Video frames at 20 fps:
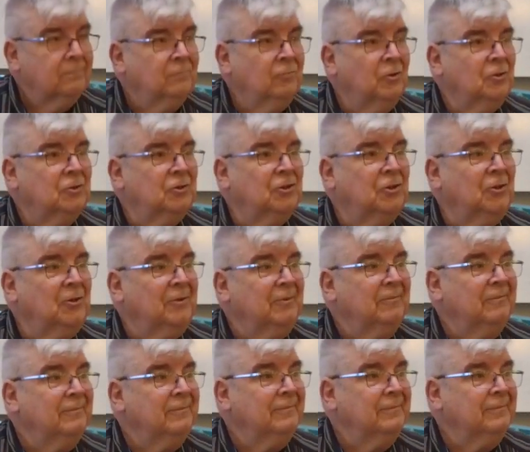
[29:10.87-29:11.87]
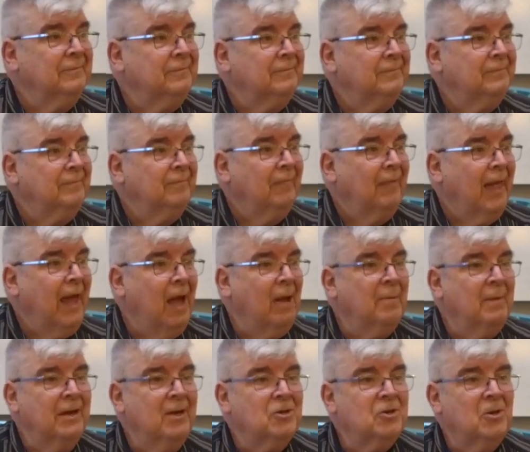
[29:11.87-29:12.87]
Verse 2. How
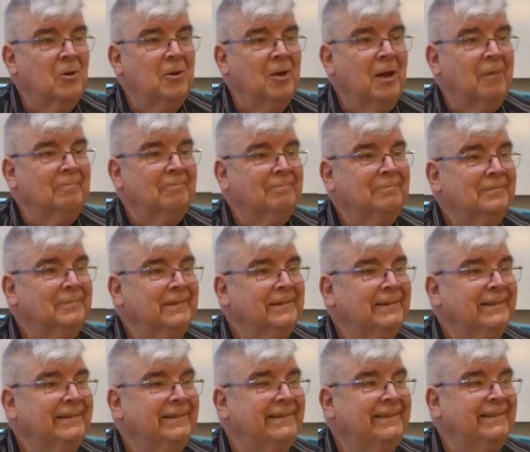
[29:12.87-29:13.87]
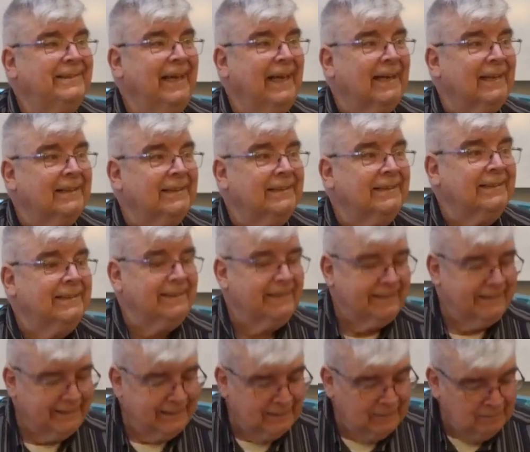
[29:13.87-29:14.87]
many showed up? Six.
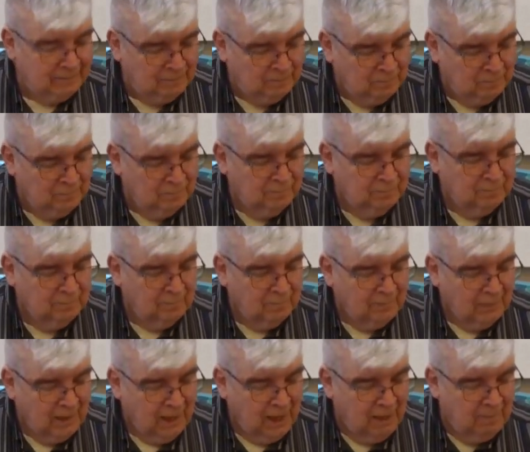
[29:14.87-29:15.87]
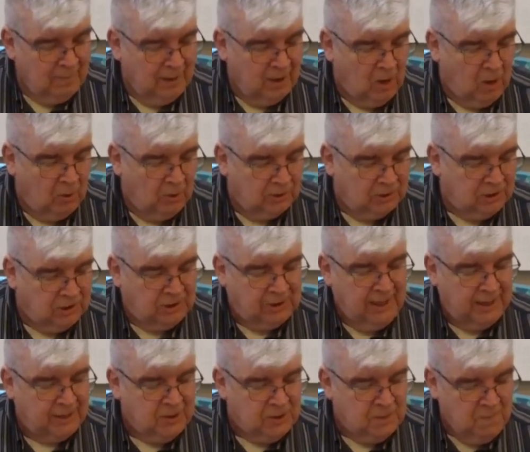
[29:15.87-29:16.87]
And behold,
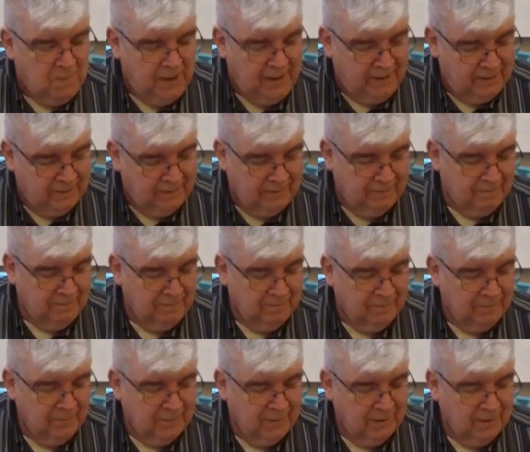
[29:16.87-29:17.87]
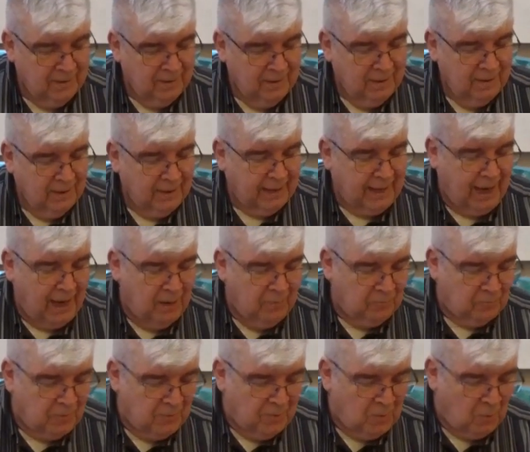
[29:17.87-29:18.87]
six men
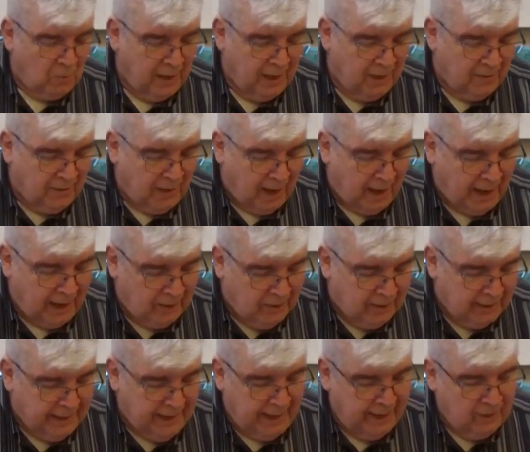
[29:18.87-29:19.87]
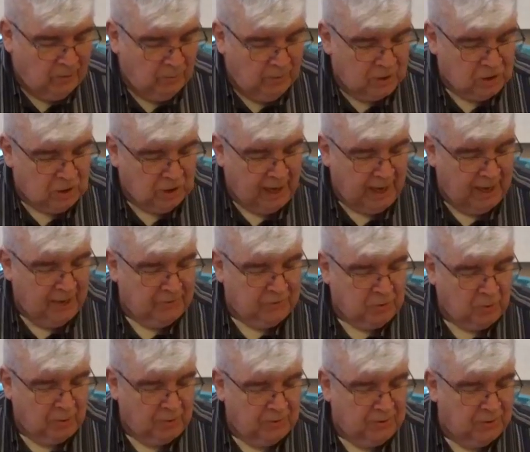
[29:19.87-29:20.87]
came from the way of the higher gate, which lieth
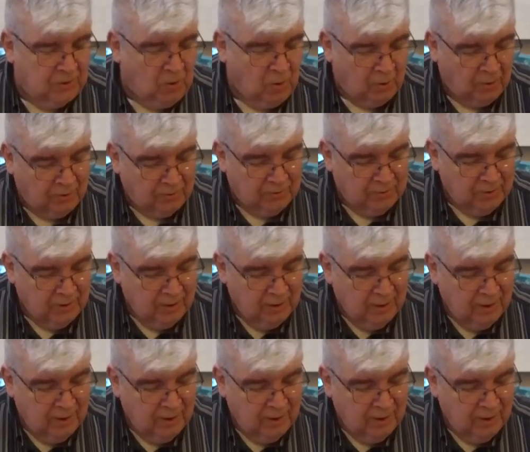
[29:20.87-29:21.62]
toward the north,